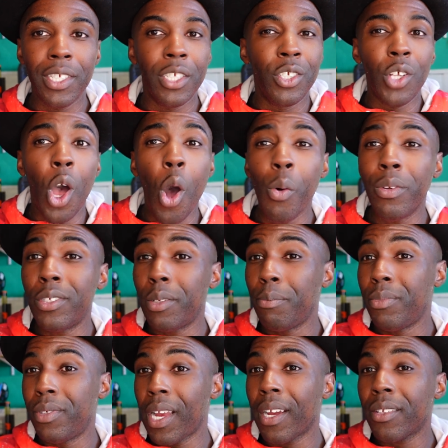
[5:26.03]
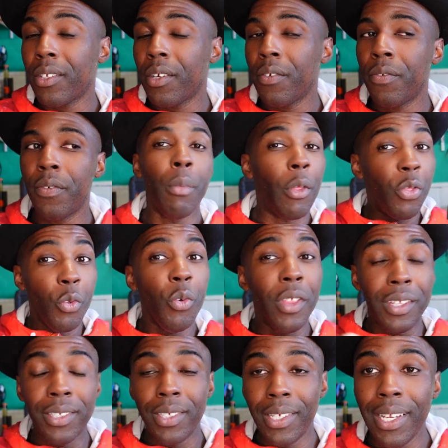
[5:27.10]
It's always subjective, but through
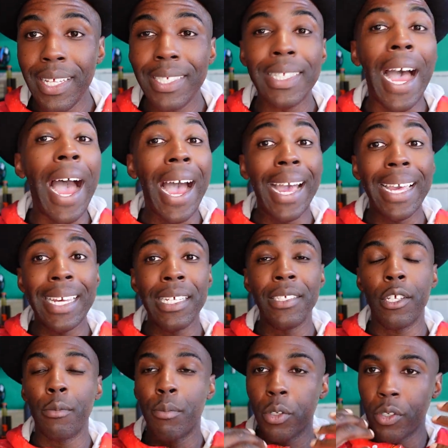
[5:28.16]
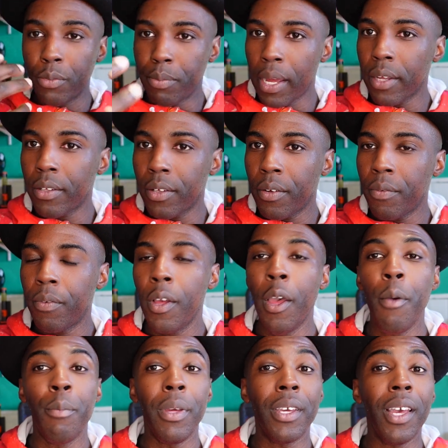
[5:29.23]
the city's eyes and
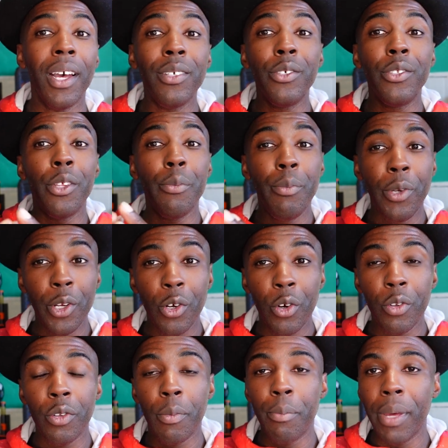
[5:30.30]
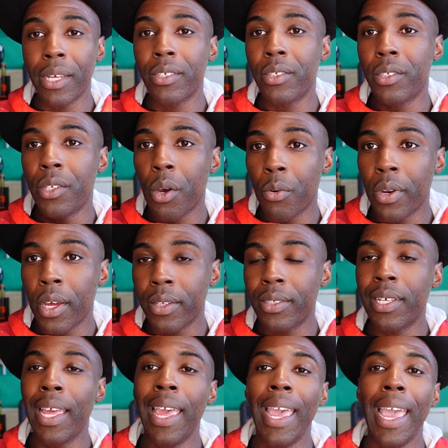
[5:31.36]
perspective, because the mural depicts
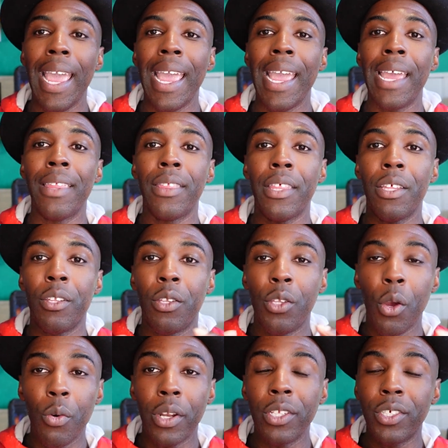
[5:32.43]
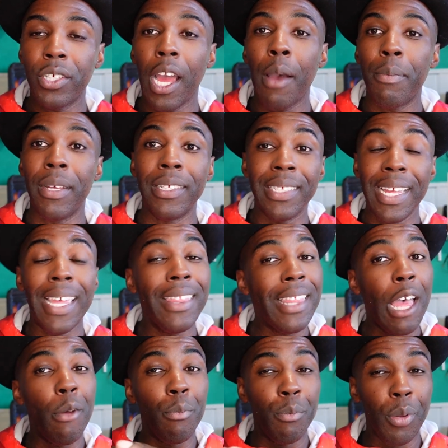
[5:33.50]
donuts and the donut shop is in
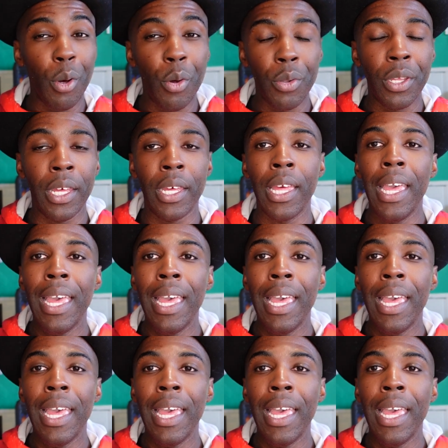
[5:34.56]
that building,